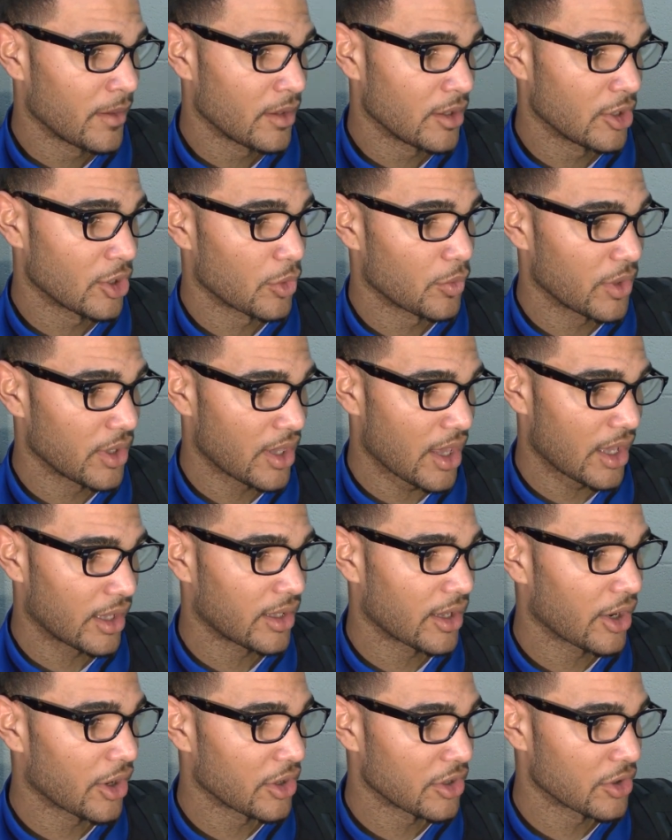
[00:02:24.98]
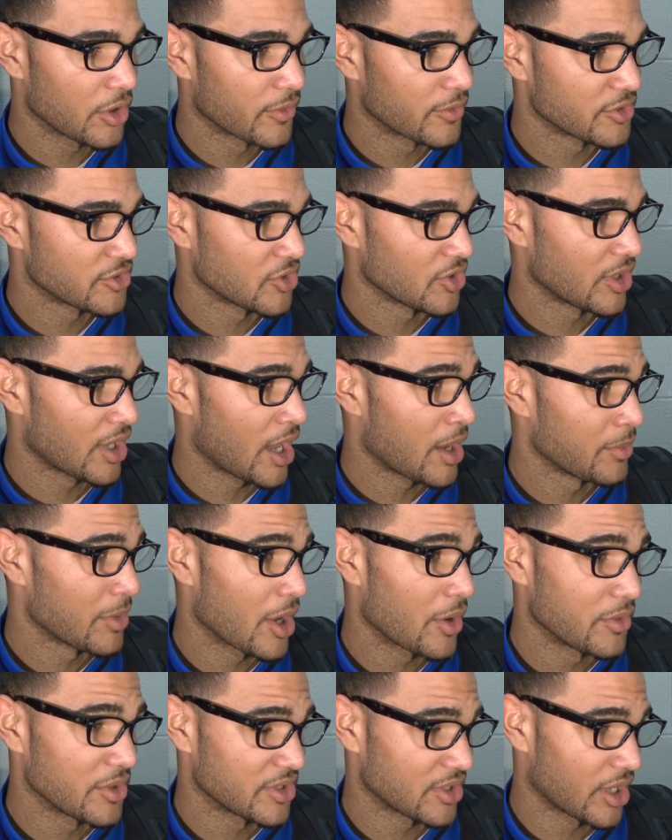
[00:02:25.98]
you know, we had carried it over to a game.
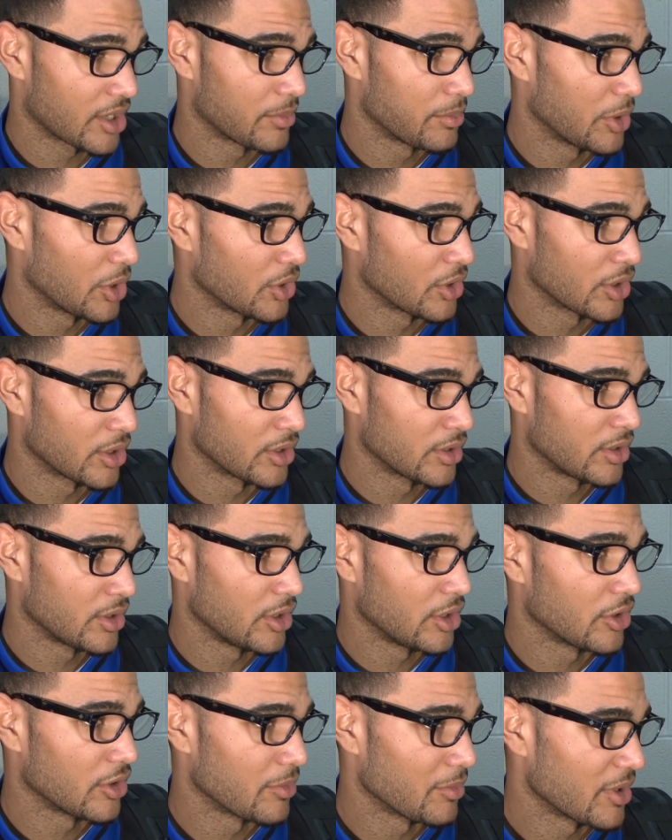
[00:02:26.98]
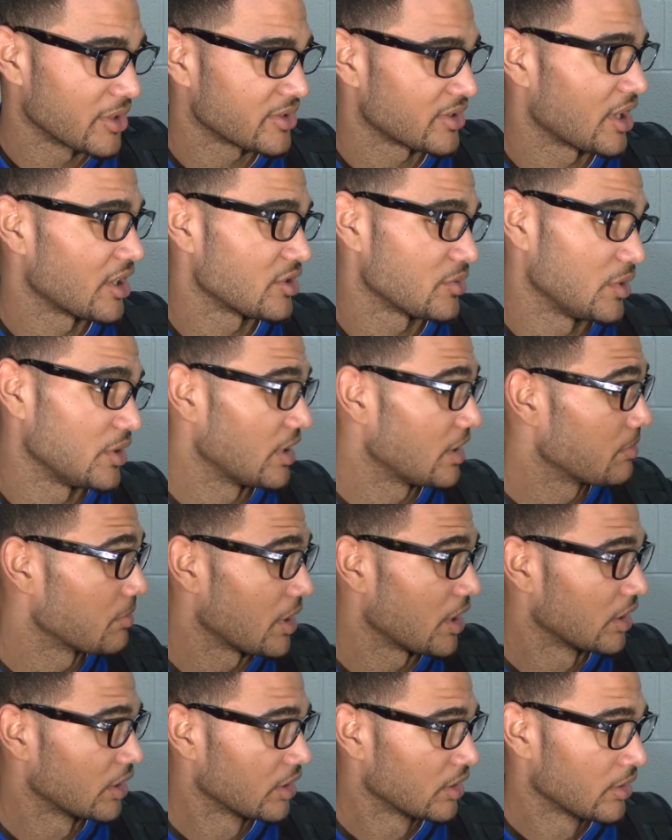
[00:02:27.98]
Now we just got to build on, you know, the mistakes we did make.